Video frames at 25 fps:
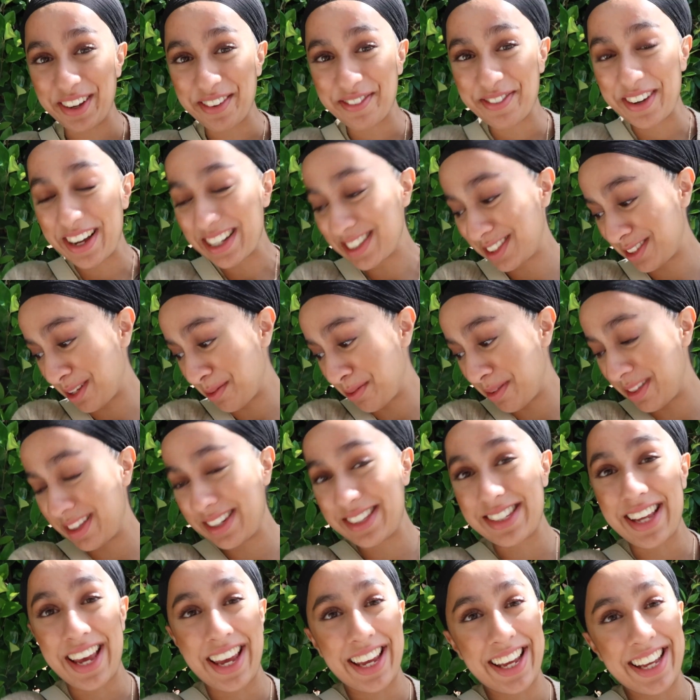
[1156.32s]
first stop of the
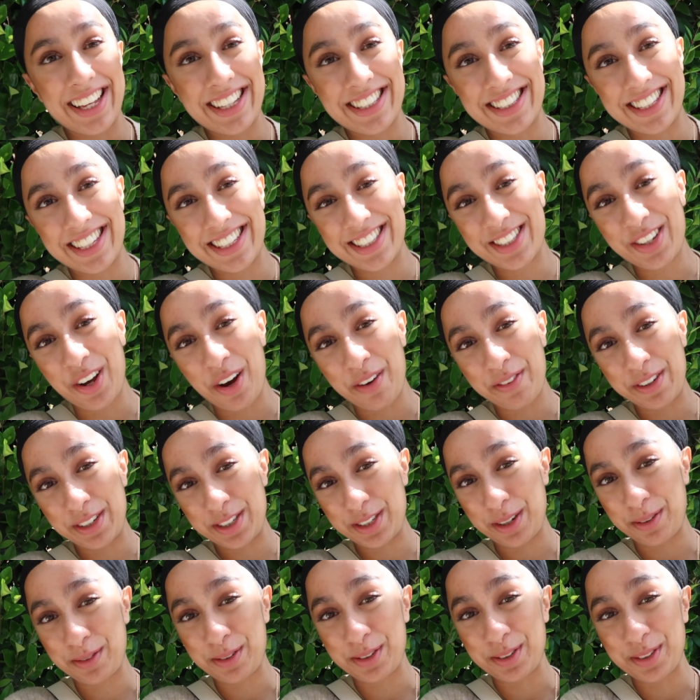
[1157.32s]
day is this coffee
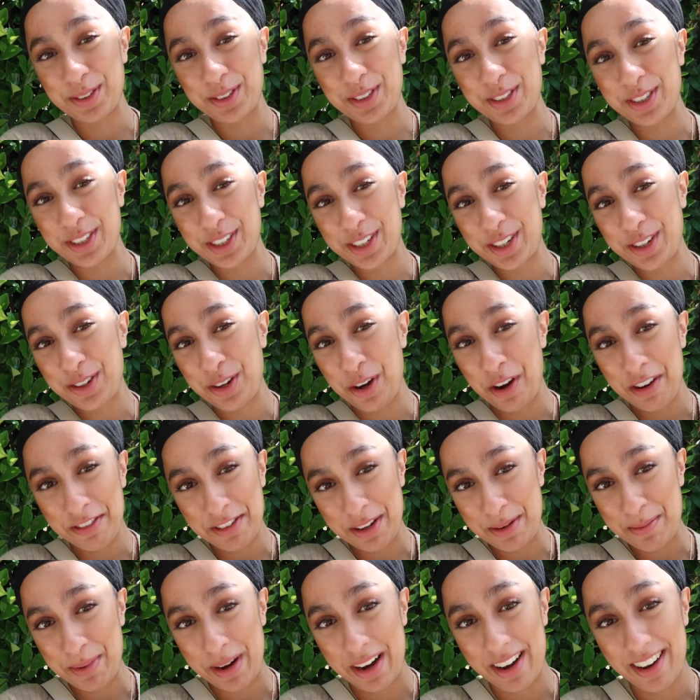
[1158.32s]
shop called Nook
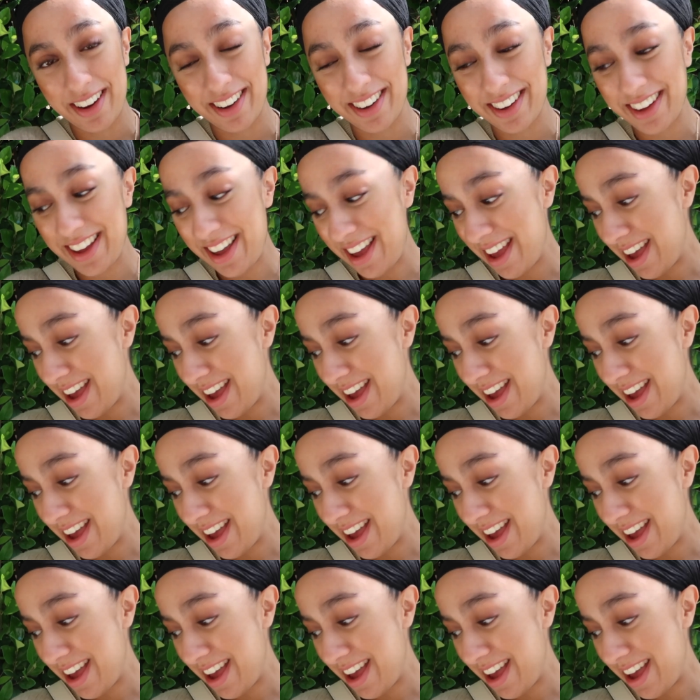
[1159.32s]
Coffee Bar um,